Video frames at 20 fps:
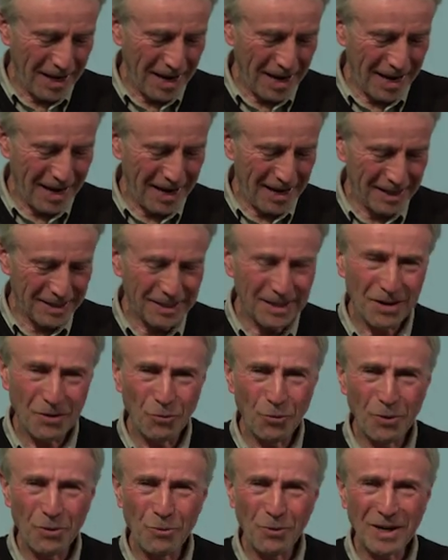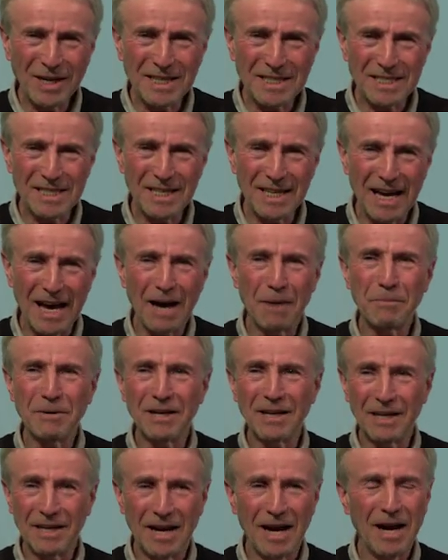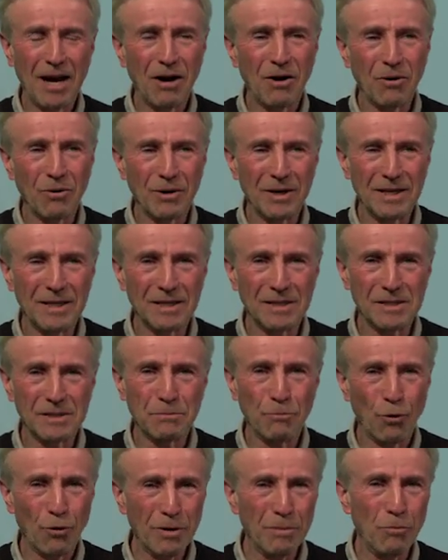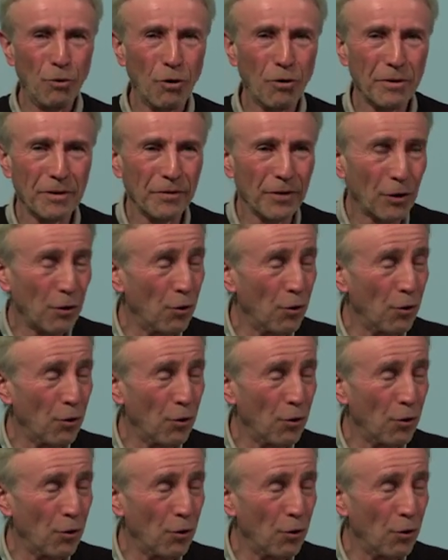And what I see happening now is more and more in the